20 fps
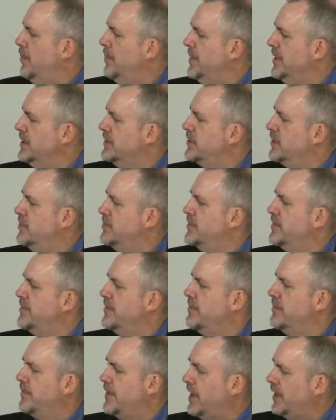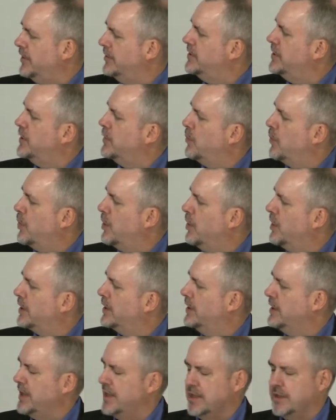in terms of their volunteer work
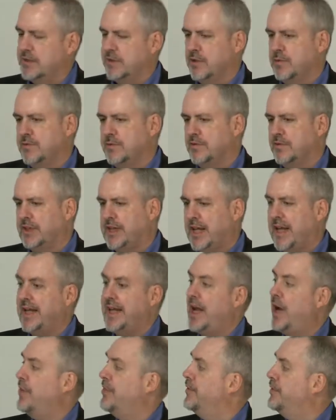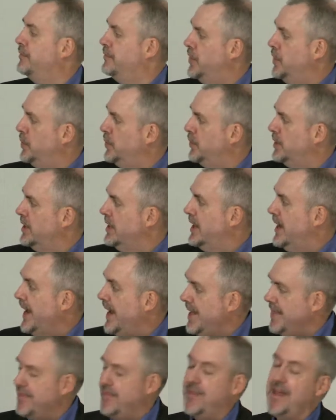and in terms of getting out the vote
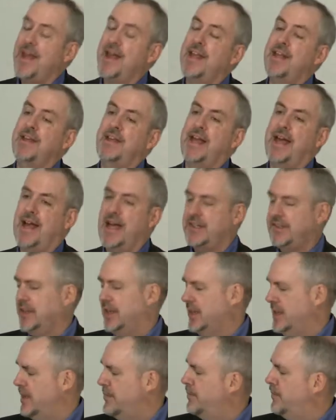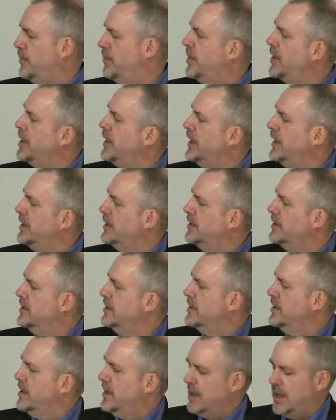and then asking them for money.
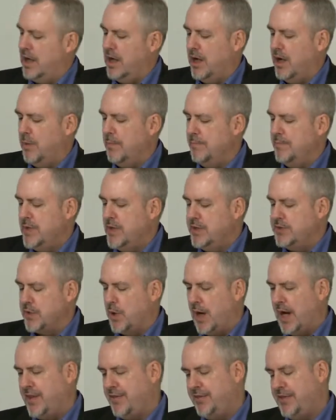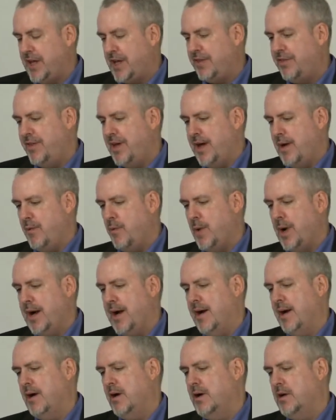So I think that
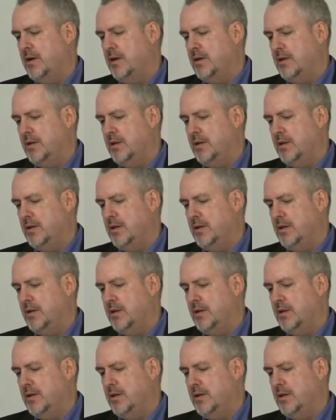where